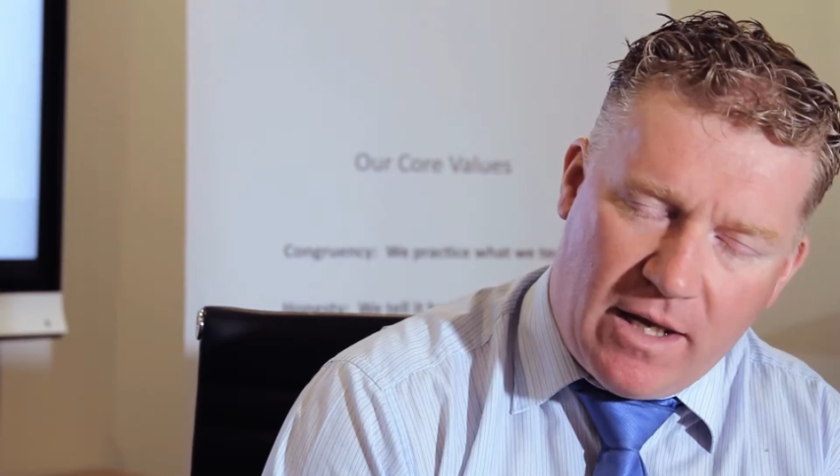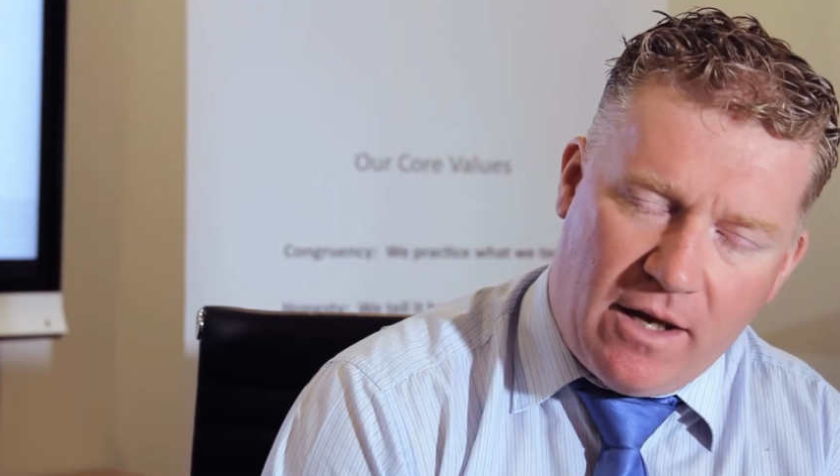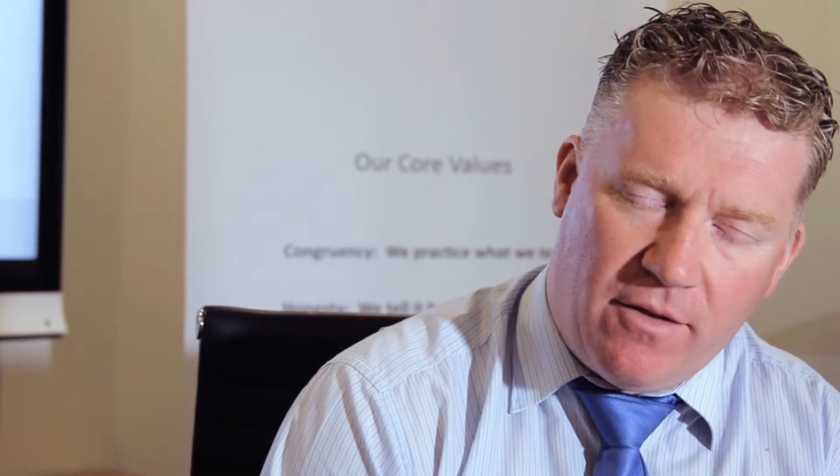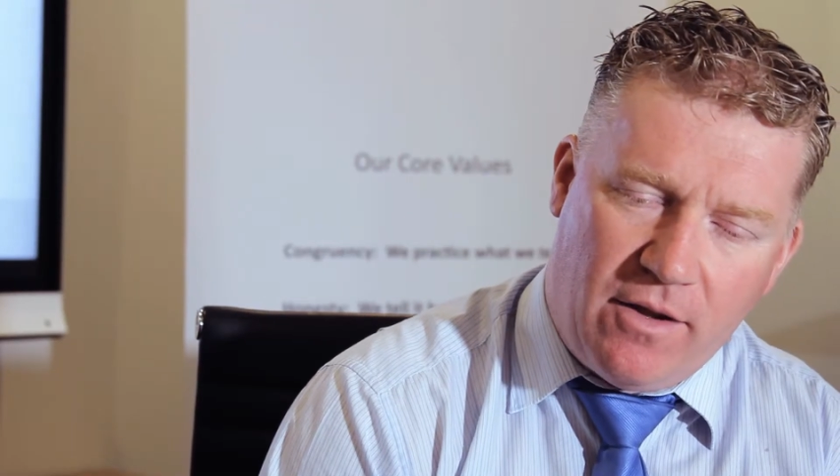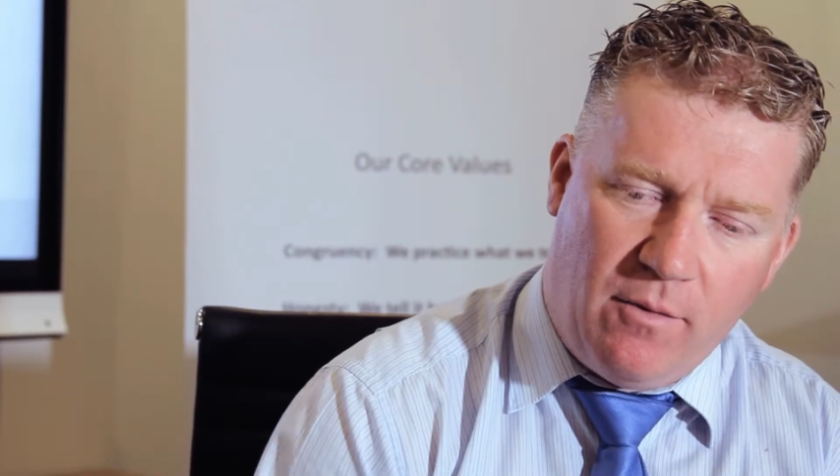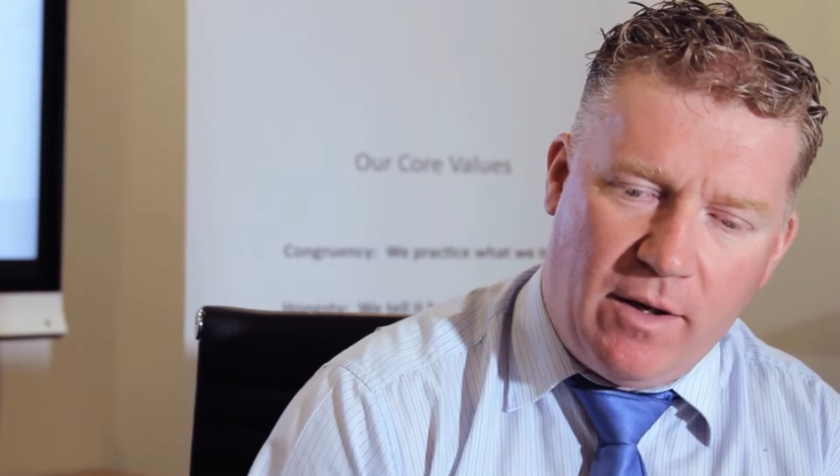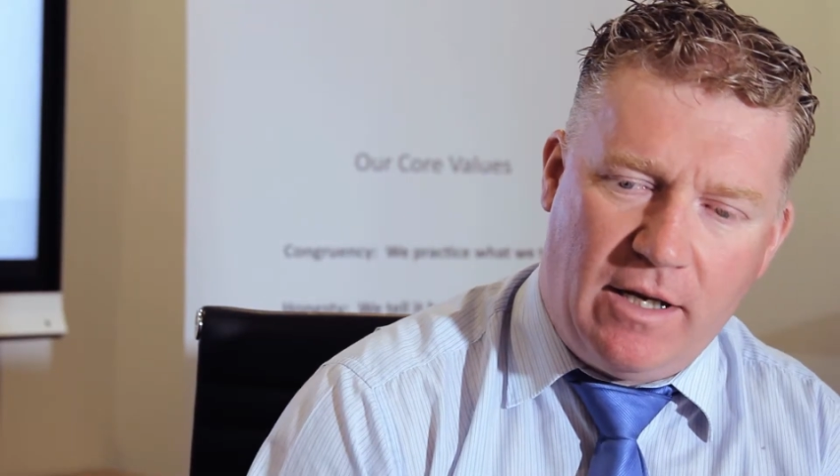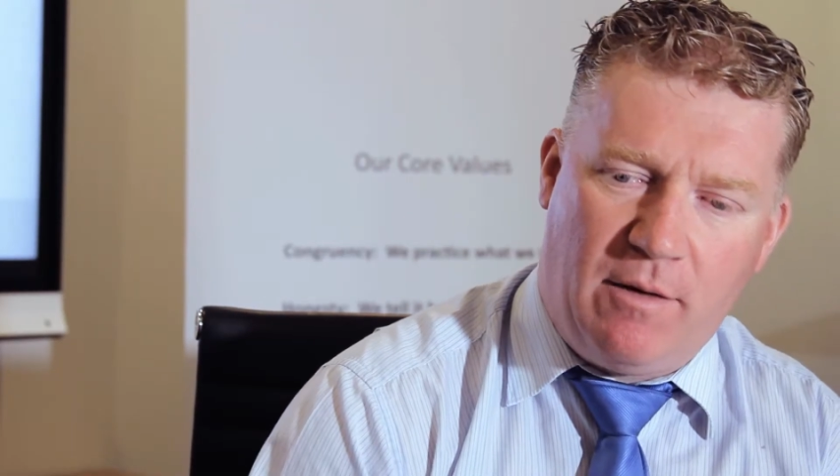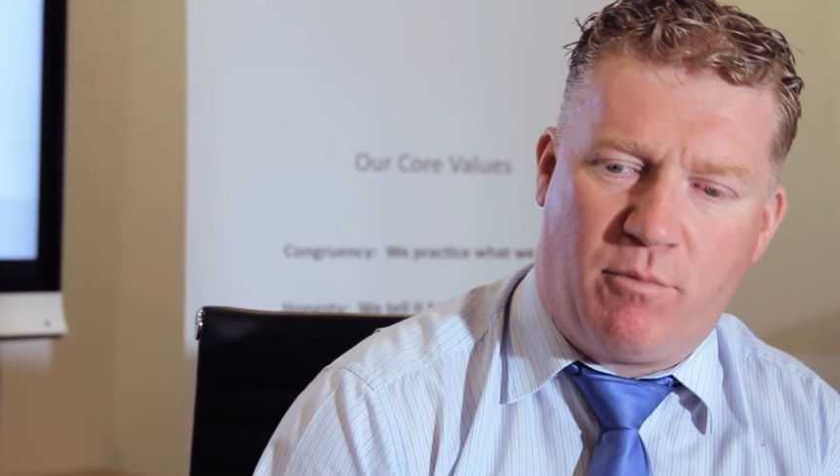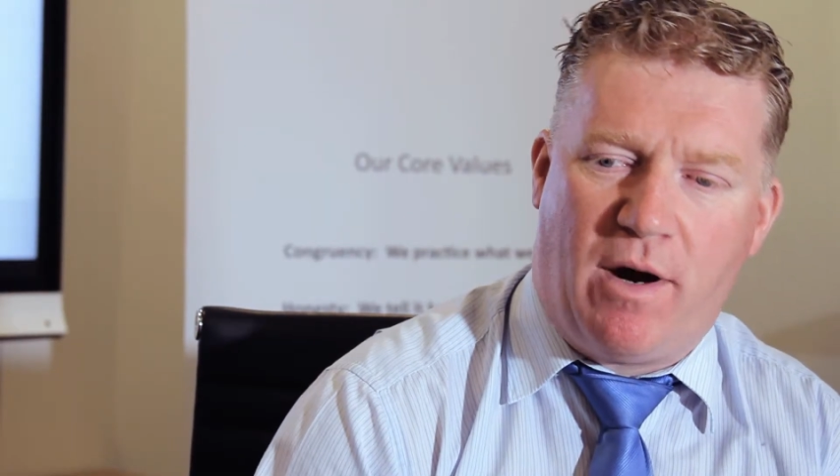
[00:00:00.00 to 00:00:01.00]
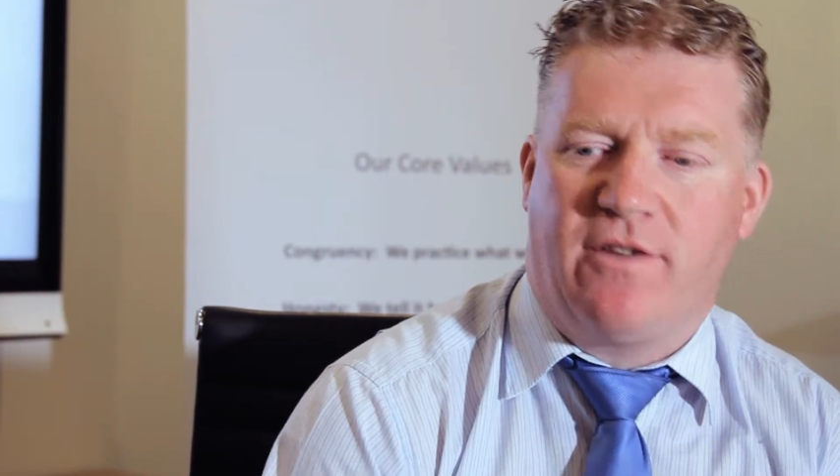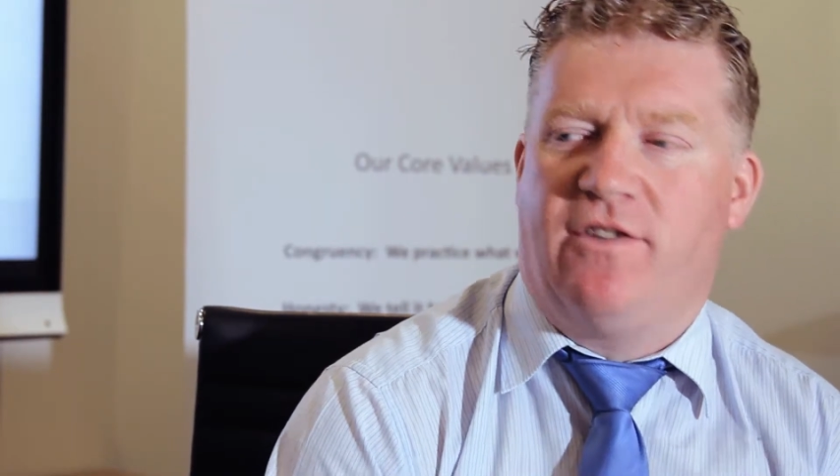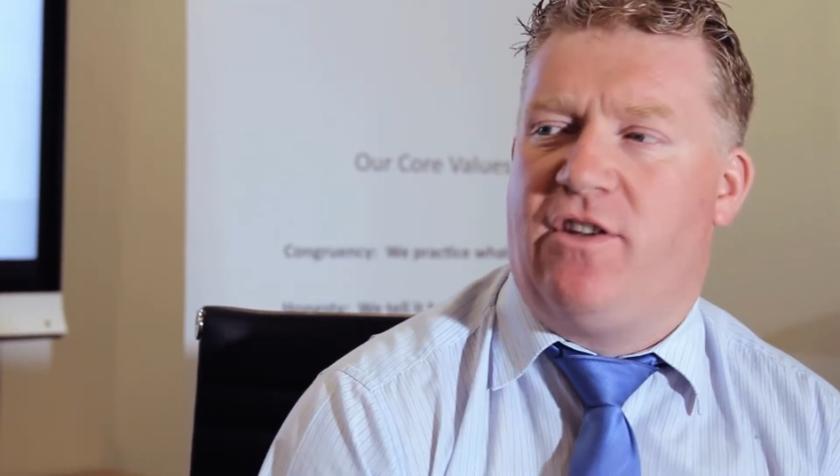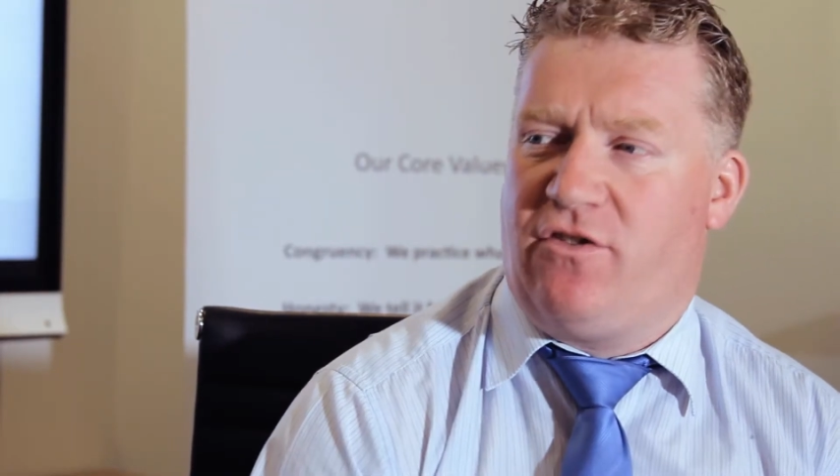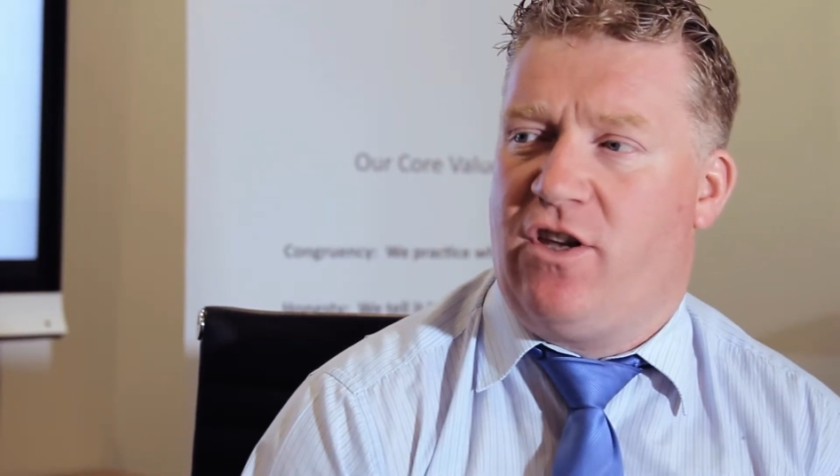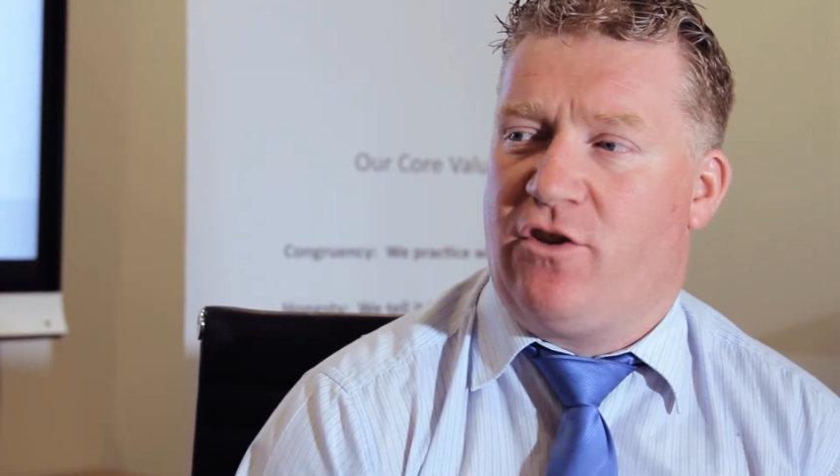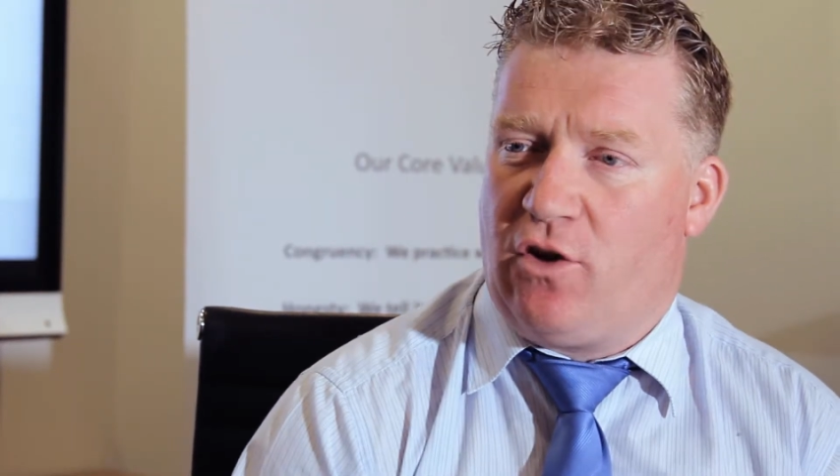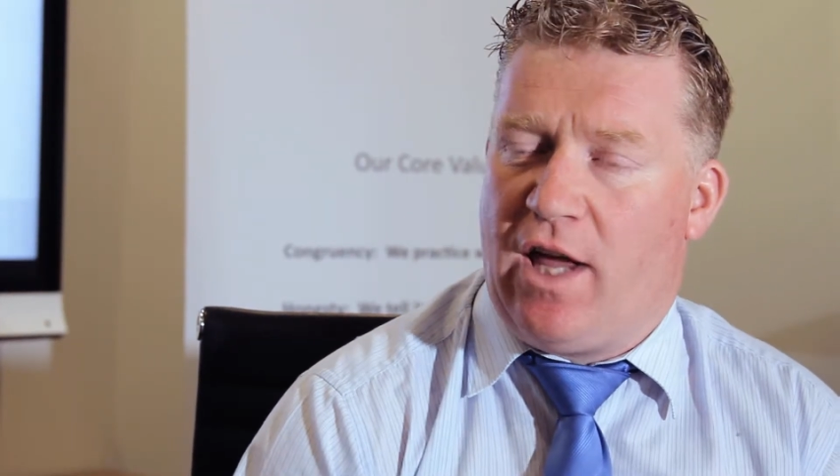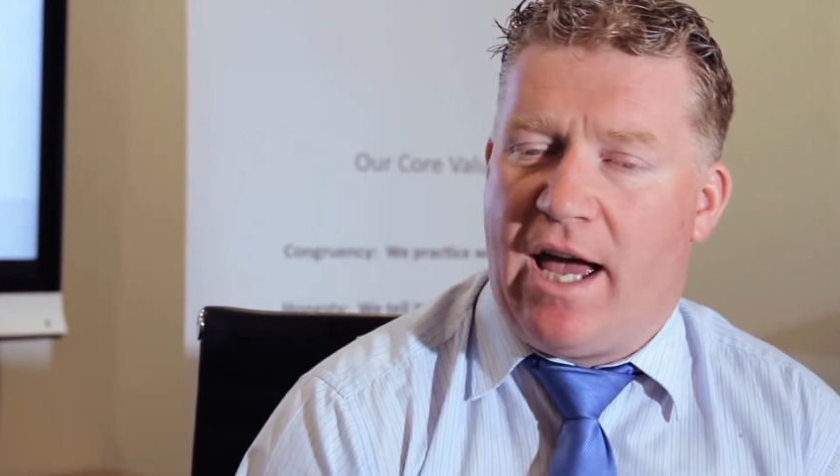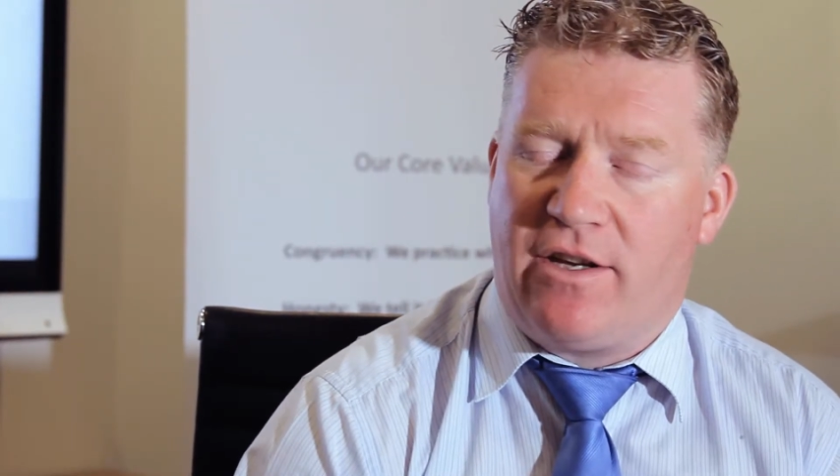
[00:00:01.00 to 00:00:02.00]
Yeah, I think we can embrace the
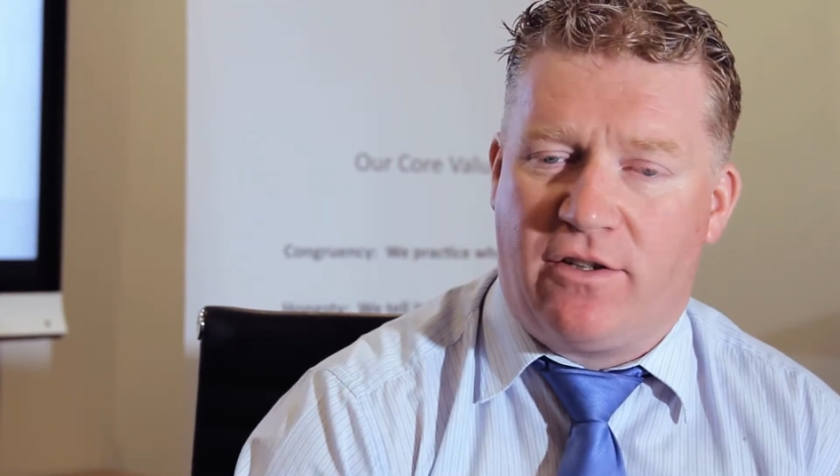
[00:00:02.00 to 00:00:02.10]
digital age,